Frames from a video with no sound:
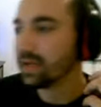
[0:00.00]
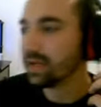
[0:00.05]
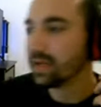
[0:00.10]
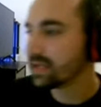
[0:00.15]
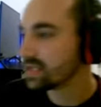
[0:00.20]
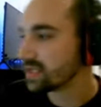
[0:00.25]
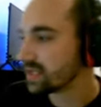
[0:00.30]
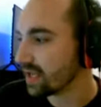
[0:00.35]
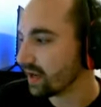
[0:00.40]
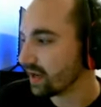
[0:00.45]

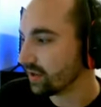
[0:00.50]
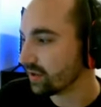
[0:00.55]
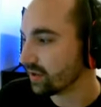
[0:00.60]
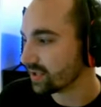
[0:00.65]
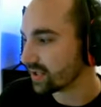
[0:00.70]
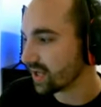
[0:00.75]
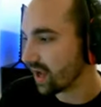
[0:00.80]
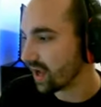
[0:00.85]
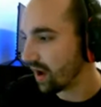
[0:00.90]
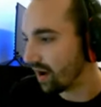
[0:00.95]

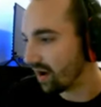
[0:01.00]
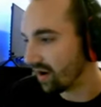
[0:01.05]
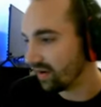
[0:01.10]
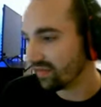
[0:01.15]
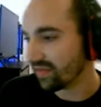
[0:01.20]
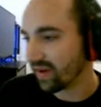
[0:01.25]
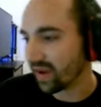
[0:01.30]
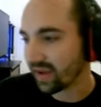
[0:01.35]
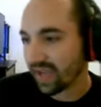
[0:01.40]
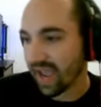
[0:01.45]
skills
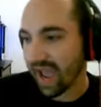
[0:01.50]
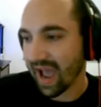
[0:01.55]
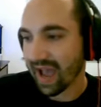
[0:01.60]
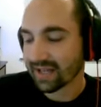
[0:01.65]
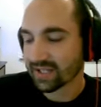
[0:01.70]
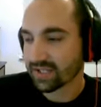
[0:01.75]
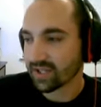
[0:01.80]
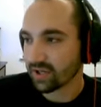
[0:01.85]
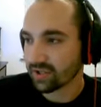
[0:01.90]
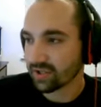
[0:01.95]
of a
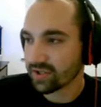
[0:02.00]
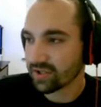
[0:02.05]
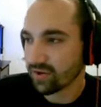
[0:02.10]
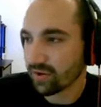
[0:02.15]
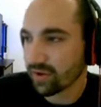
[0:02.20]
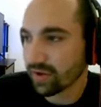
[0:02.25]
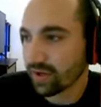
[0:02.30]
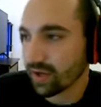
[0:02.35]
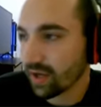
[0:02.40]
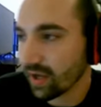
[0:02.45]
caster
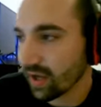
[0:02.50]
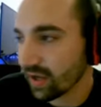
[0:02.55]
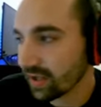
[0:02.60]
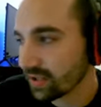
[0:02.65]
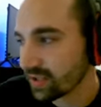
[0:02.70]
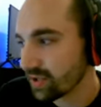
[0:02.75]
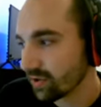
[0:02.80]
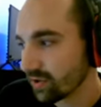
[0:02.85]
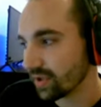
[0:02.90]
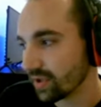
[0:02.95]
to
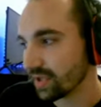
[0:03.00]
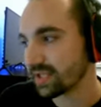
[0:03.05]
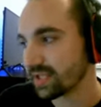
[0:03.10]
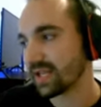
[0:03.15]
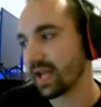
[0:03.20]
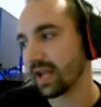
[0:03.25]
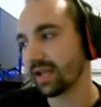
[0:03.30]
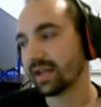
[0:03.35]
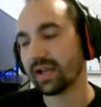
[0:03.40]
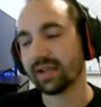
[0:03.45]
an extent.